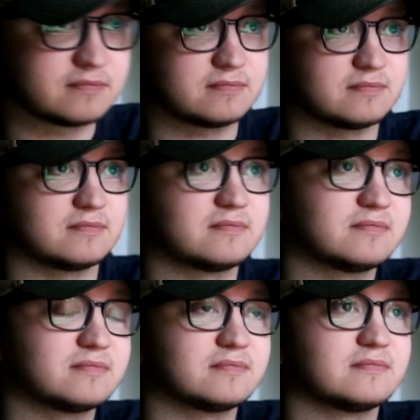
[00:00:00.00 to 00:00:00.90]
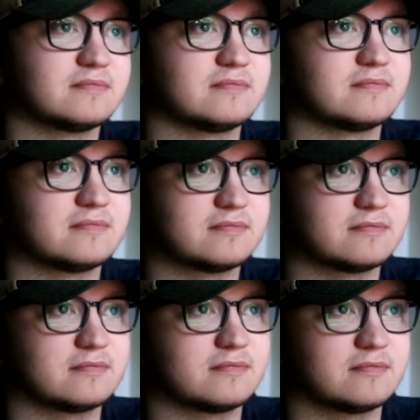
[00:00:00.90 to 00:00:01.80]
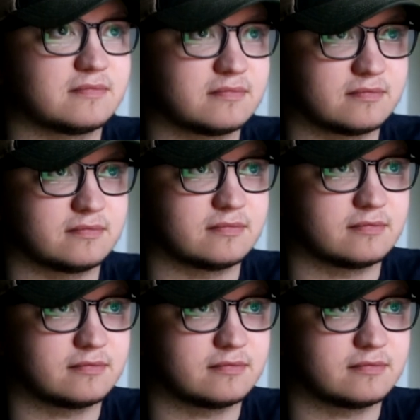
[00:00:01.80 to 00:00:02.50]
[no speech]